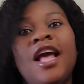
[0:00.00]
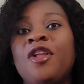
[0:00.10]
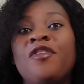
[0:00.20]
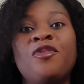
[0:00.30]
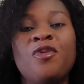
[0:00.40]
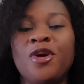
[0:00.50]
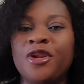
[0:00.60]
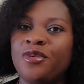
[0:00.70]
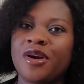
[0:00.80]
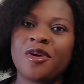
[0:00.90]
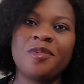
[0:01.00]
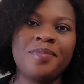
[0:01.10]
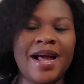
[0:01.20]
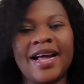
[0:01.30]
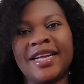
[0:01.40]
Hello everyone and welcome
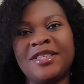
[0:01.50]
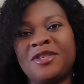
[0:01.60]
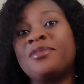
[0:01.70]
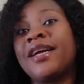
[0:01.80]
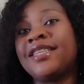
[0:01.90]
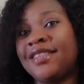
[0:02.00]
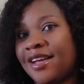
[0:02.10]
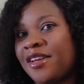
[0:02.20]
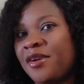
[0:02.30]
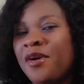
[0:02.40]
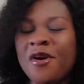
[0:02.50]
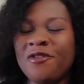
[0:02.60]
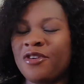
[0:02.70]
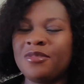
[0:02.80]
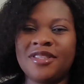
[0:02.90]
back to my channel.
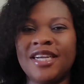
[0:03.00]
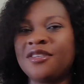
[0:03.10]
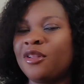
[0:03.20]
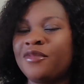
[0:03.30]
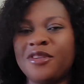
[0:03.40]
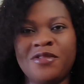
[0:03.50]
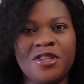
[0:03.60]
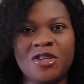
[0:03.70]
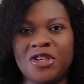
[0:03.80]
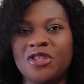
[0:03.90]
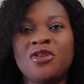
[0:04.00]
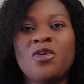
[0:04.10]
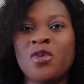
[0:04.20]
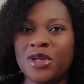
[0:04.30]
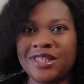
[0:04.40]
From the title of this video, you should
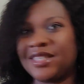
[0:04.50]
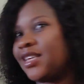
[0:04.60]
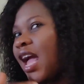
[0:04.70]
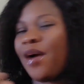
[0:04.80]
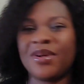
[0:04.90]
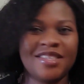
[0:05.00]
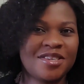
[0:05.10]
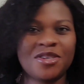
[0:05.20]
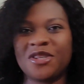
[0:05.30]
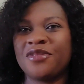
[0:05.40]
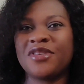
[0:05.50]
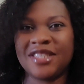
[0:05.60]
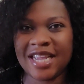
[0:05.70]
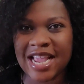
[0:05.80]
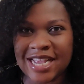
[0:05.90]
know what our discussion of
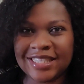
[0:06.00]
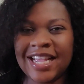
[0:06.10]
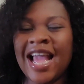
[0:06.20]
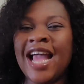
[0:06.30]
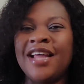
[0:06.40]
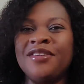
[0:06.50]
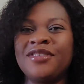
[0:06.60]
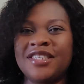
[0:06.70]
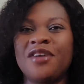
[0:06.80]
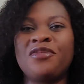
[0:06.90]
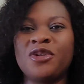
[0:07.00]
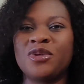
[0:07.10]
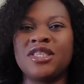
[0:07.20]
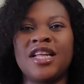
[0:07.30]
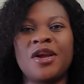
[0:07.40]
today is. Selfish
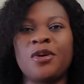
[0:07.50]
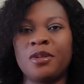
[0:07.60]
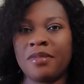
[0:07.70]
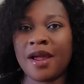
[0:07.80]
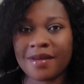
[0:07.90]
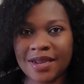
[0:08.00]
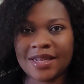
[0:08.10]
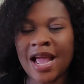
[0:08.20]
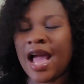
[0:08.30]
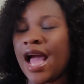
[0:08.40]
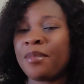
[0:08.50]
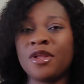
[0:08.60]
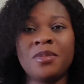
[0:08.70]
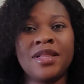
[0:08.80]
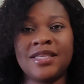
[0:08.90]
reason I got married. I'm
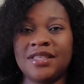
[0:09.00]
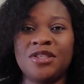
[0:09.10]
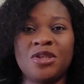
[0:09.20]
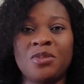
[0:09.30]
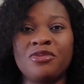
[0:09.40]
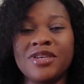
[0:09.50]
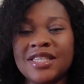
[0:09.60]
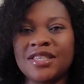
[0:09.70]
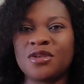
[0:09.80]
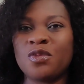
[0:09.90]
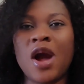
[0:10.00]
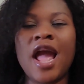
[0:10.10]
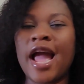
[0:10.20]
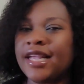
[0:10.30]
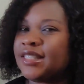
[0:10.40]
going to be listing some reasons
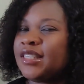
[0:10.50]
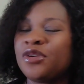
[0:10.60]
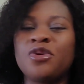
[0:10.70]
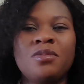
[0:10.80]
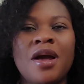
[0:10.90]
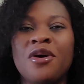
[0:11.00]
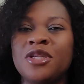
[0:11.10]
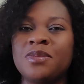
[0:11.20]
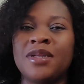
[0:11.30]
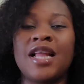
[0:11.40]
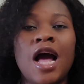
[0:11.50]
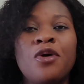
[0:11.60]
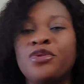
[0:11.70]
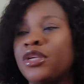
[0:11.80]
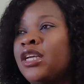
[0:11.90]
why I singled my husband
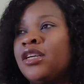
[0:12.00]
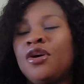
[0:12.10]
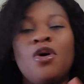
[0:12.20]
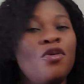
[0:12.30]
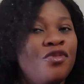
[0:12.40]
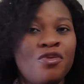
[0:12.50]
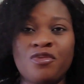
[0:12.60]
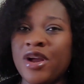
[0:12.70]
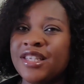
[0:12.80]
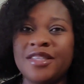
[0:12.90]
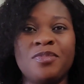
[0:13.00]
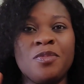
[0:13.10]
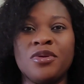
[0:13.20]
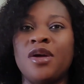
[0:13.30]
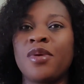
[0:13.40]
out of the rest
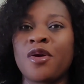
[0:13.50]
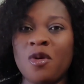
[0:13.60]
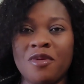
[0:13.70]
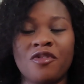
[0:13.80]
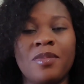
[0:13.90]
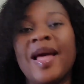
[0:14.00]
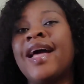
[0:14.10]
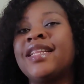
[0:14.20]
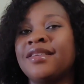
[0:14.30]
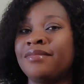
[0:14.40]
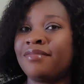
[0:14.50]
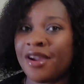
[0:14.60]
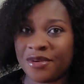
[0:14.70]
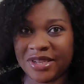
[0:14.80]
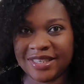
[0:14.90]
people that were coming from my hand in
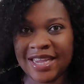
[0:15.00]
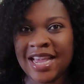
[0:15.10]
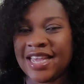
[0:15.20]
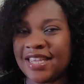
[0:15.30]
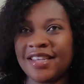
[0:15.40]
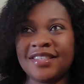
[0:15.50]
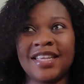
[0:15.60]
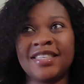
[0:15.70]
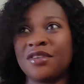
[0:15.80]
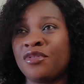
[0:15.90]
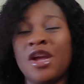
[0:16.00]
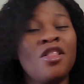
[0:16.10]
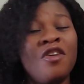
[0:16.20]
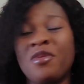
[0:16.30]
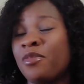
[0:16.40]
marriage. Yes, that's a
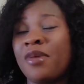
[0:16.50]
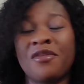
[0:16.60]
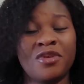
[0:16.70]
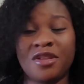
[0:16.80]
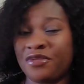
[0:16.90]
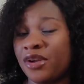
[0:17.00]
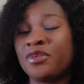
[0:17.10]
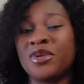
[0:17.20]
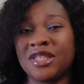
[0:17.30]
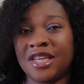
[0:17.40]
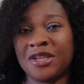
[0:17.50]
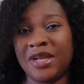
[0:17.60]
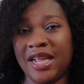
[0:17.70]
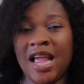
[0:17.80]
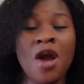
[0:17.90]
lot of people marry for different reasons
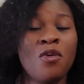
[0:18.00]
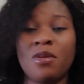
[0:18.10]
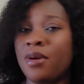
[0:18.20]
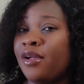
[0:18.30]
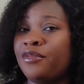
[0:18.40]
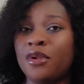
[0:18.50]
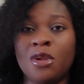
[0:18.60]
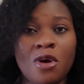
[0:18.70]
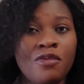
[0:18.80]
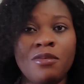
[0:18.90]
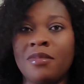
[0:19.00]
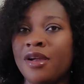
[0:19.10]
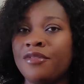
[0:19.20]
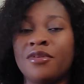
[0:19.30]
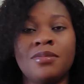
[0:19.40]
actually. We marry for love, we
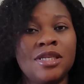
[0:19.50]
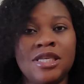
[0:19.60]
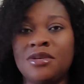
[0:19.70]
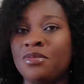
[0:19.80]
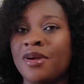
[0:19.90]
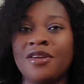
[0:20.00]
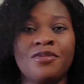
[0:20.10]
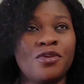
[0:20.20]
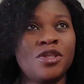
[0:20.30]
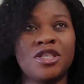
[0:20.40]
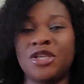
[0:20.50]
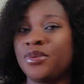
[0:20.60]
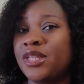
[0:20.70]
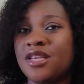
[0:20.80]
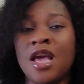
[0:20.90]
marry for money, we marry for
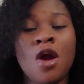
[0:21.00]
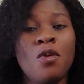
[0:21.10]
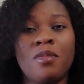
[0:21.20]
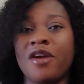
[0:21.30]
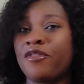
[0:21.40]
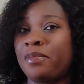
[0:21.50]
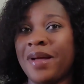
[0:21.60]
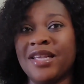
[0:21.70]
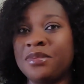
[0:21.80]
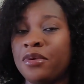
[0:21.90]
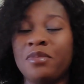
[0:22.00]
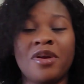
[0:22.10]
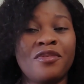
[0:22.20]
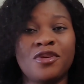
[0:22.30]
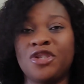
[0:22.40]
security, we marry for passport, we
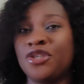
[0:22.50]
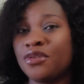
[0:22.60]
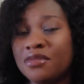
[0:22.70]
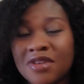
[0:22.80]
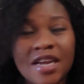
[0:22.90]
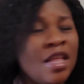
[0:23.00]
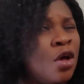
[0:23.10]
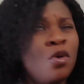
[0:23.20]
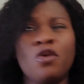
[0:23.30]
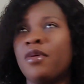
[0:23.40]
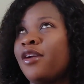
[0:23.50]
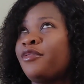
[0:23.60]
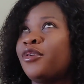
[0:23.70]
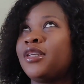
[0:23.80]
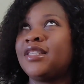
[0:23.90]
marry for children, we marry
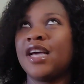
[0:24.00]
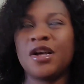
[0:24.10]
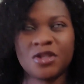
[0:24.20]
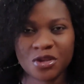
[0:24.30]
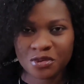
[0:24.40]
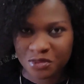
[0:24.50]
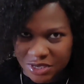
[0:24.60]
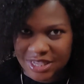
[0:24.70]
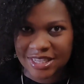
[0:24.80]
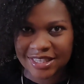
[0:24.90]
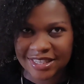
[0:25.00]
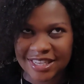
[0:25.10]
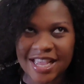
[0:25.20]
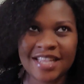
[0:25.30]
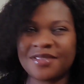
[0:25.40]
for a thousand reasons,
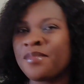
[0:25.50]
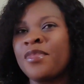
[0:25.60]
yes.